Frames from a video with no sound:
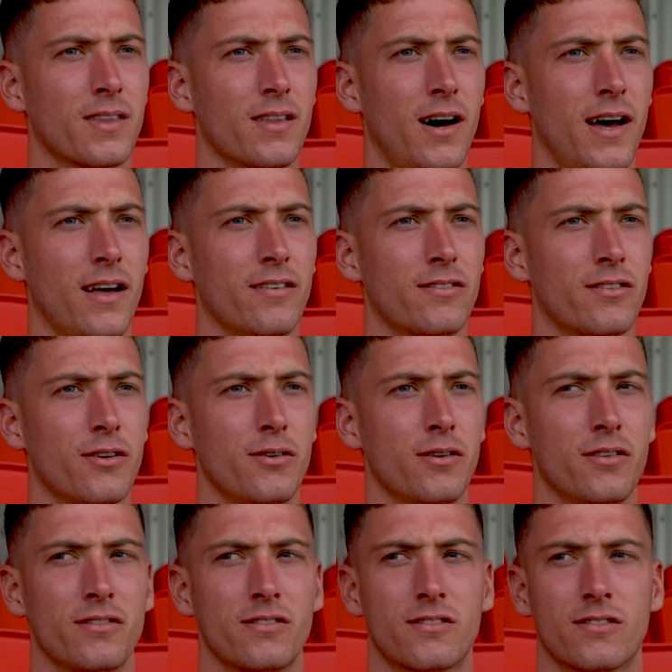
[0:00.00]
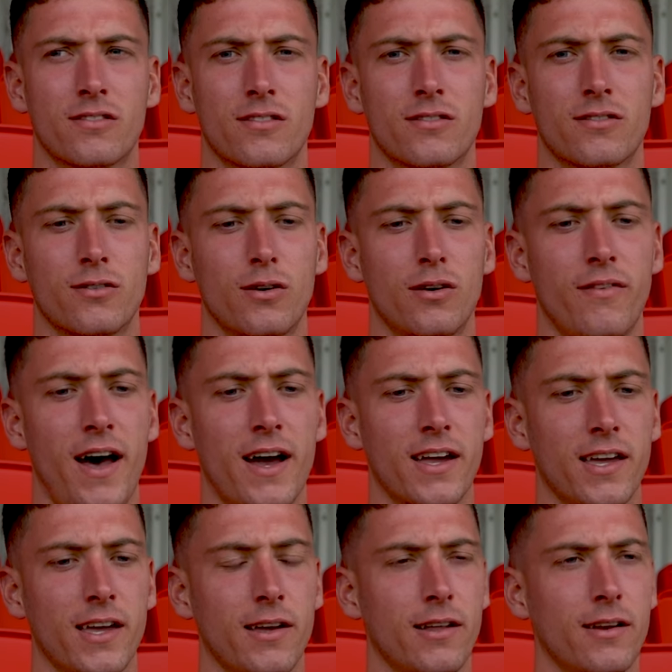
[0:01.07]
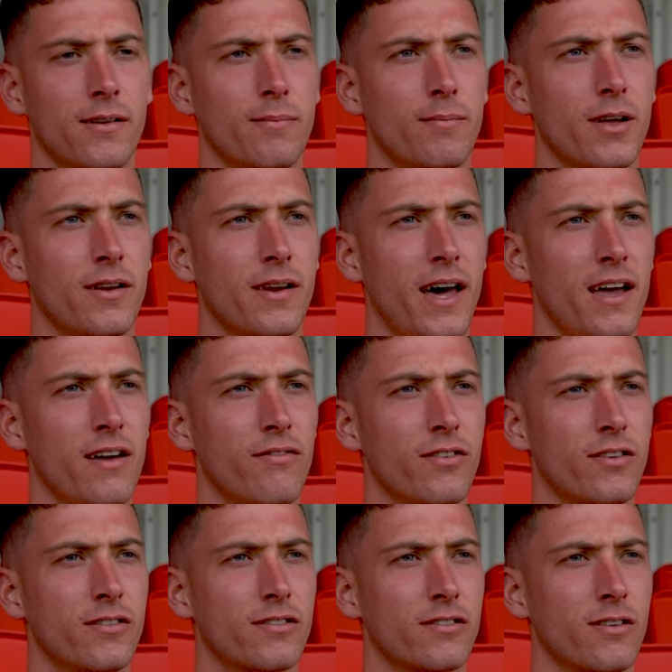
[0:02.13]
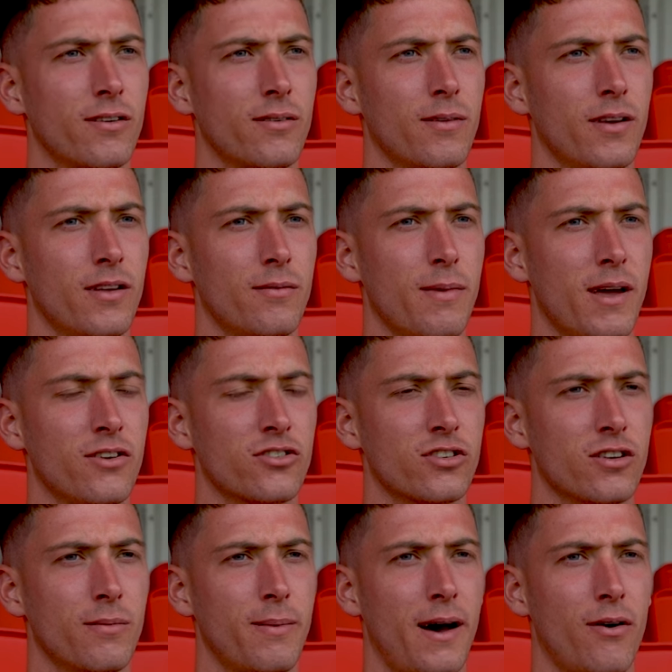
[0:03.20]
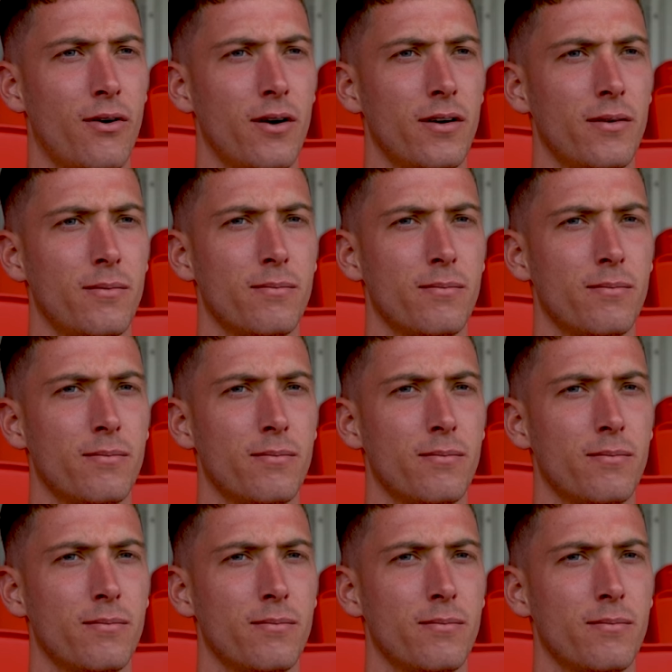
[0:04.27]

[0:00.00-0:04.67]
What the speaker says: Like as soon as sort of Aggie and Nath had mentioned about